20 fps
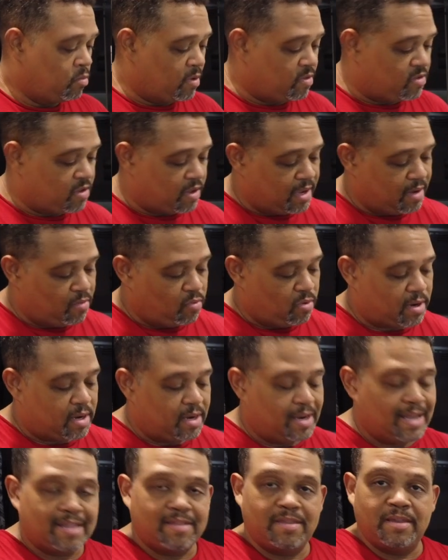Once again, we're
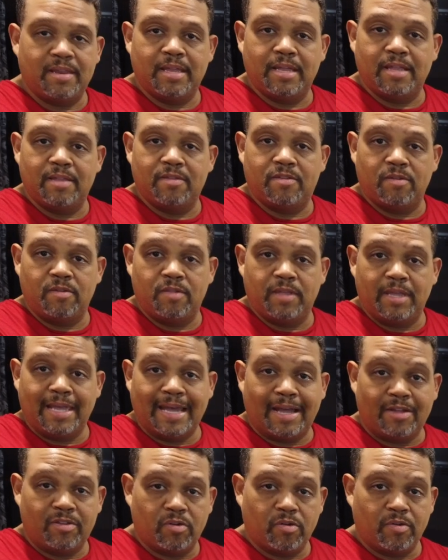connected into
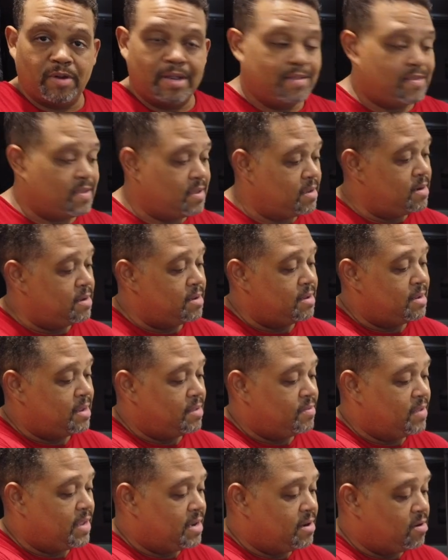the outdoor antenna
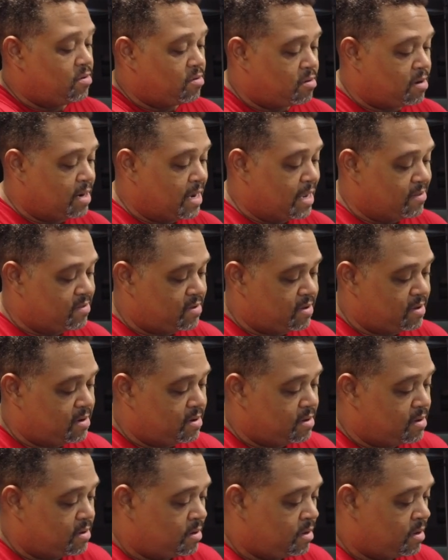and the indoor
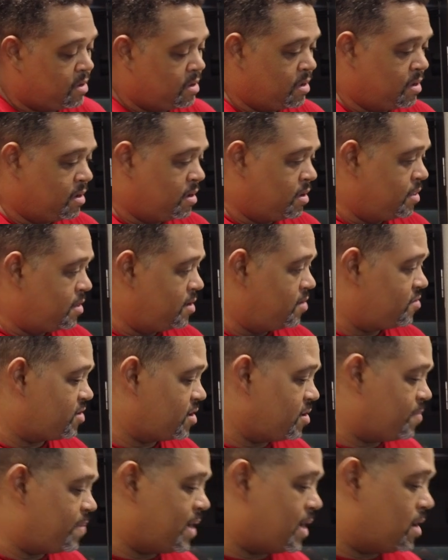antenna. There's
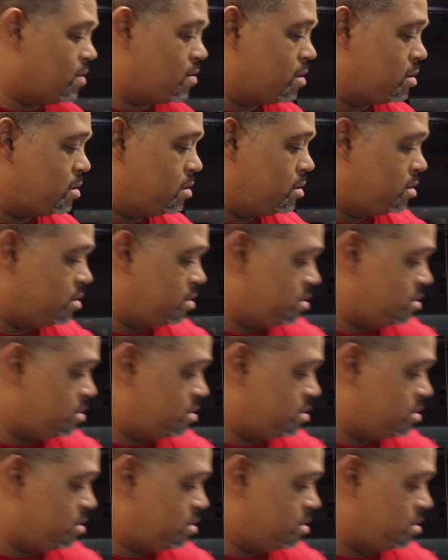our power.